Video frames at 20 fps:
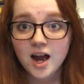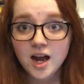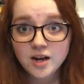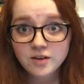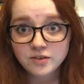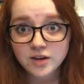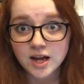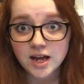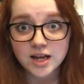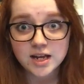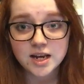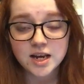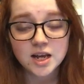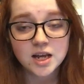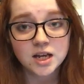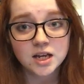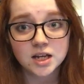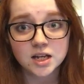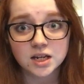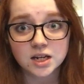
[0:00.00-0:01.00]
I read
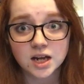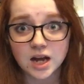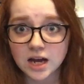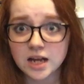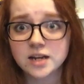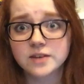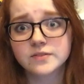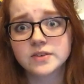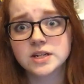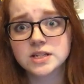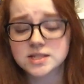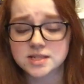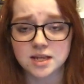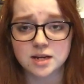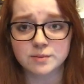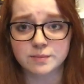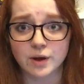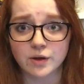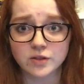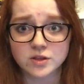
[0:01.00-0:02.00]
kind of an insane
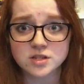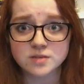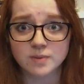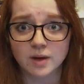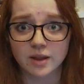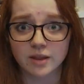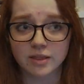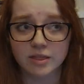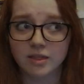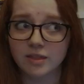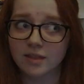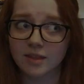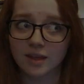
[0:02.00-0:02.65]
amount this month.